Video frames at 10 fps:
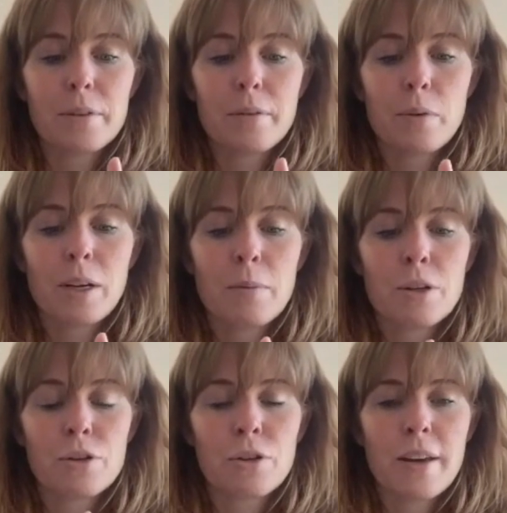Why don't we
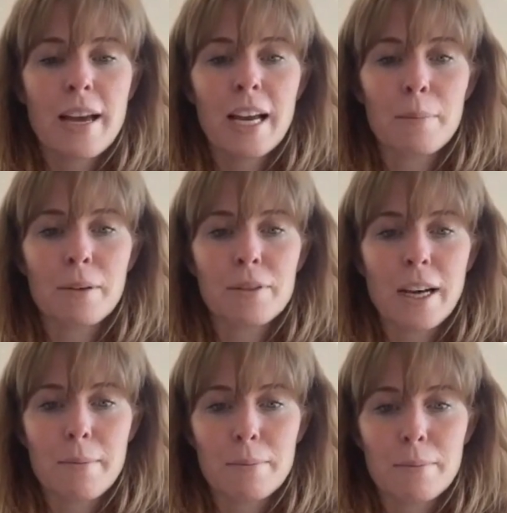just try that a couple of
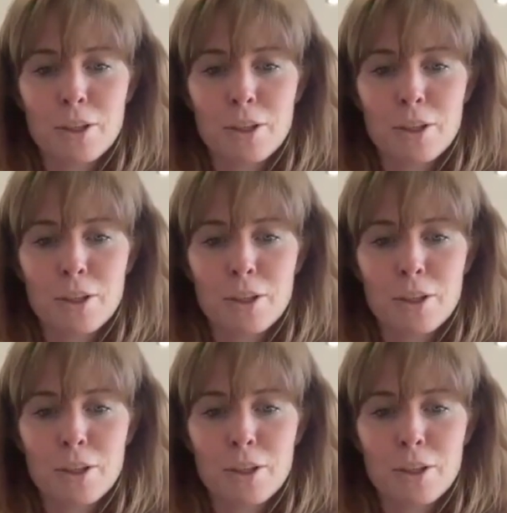times?